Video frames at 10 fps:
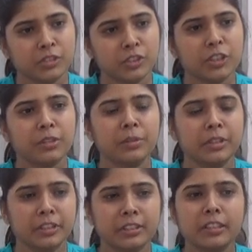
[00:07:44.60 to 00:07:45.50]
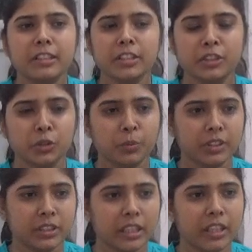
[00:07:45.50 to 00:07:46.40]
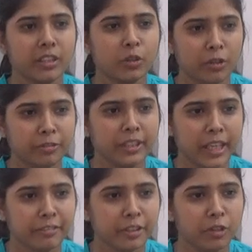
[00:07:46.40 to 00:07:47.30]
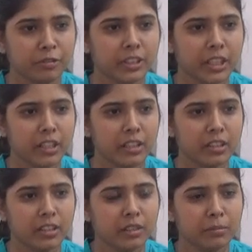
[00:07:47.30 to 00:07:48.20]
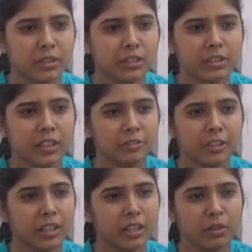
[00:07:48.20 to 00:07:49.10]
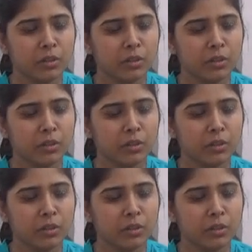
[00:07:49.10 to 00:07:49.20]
Sir, recently issue was regarding cafe coffee day. Sarvana?